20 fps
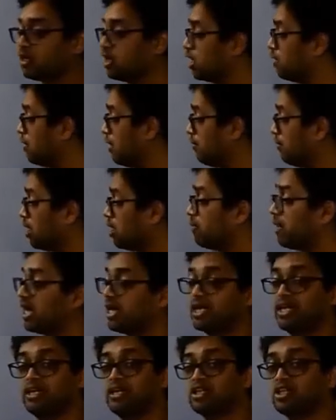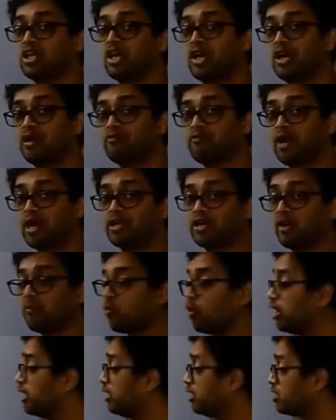Remember, my initial and final
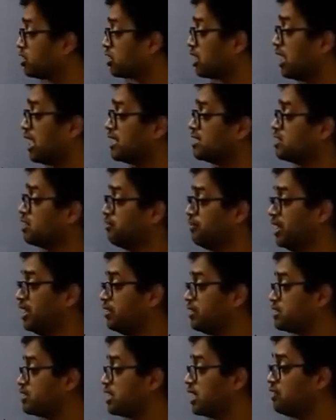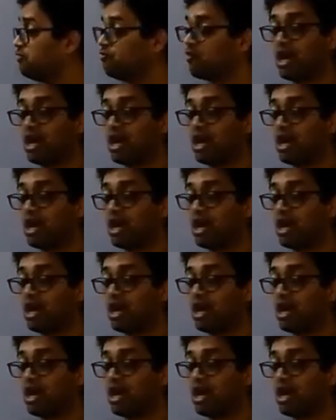point, initial has remained the same,